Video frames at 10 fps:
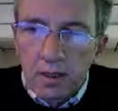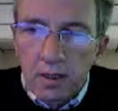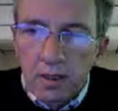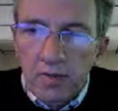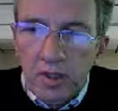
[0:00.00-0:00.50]

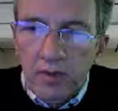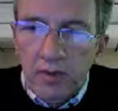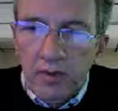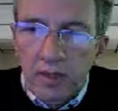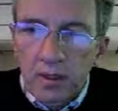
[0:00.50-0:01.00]
The minimum
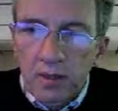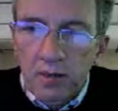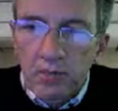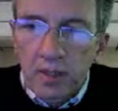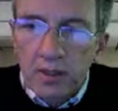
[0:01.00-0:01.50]
value, the
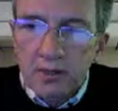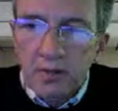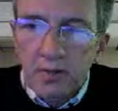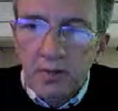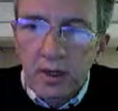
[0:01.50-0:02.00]

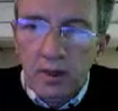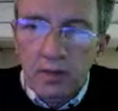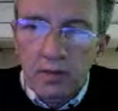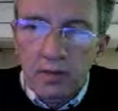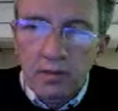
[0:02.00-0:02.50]
maximum
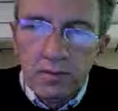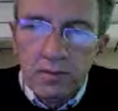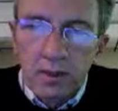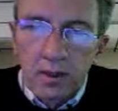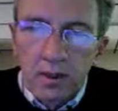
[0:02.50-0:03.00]
value.
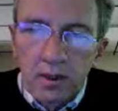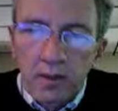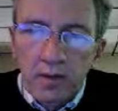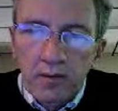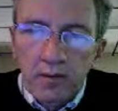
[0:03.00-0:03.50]

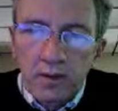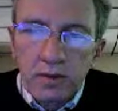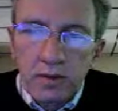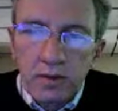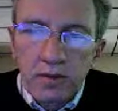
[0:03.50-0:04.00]
The first
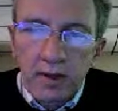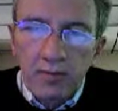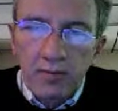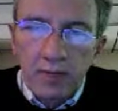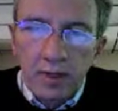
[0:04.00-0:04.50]

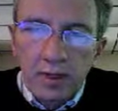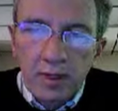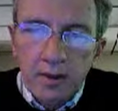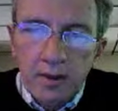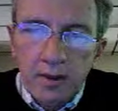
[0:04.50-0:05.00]
25% of
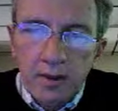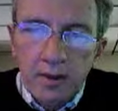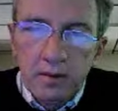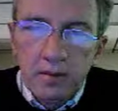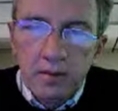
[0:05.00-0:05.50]
the data
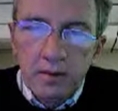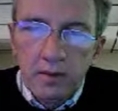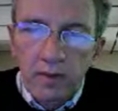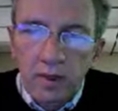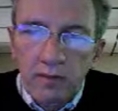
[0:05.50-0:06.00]
is at
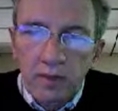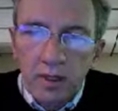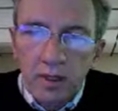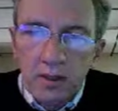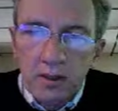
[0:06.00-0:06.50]
45 or
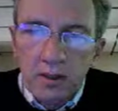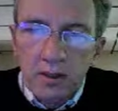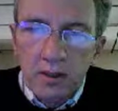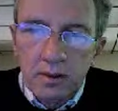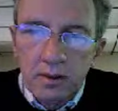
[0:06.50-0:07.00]
less,
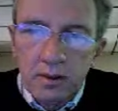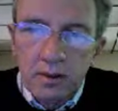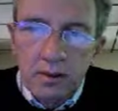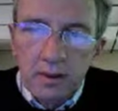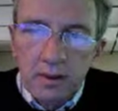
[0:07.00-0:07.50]
and the
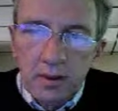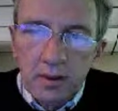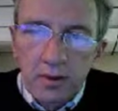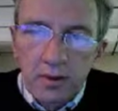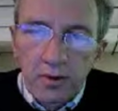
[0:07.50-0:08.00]

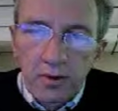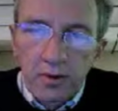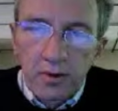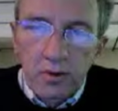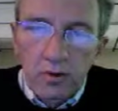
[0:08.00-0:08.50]
third
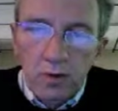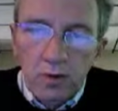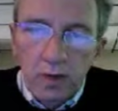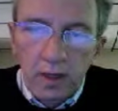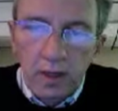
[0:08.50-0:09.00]

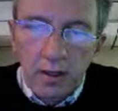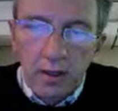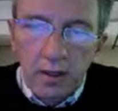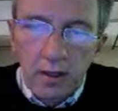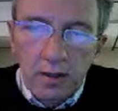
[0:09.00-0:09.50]
quartile, they're
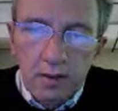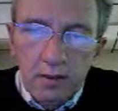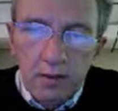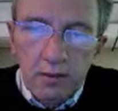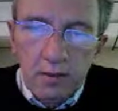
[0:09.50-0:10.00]
called,
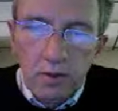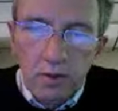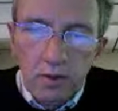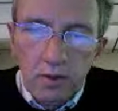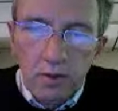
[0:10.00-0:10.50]

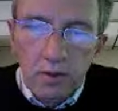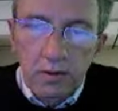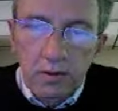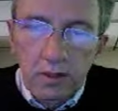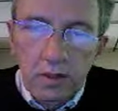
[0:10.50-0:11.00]
Q1 and
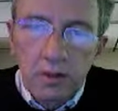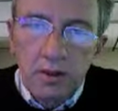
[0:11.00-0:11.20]
Q3.